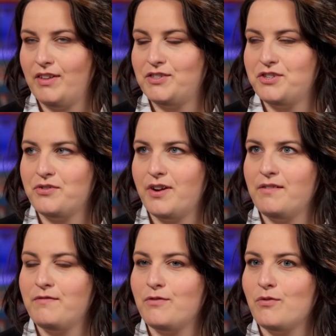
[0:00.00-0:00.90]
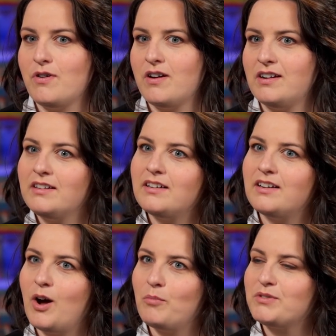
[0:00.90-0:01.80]
lived in Ukraine for
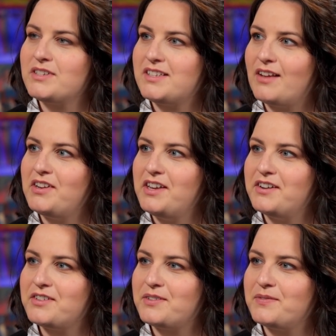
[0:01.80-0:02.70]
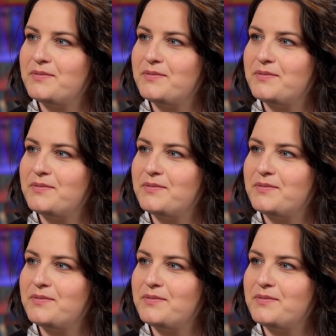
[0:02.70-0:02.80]
almost 7 years.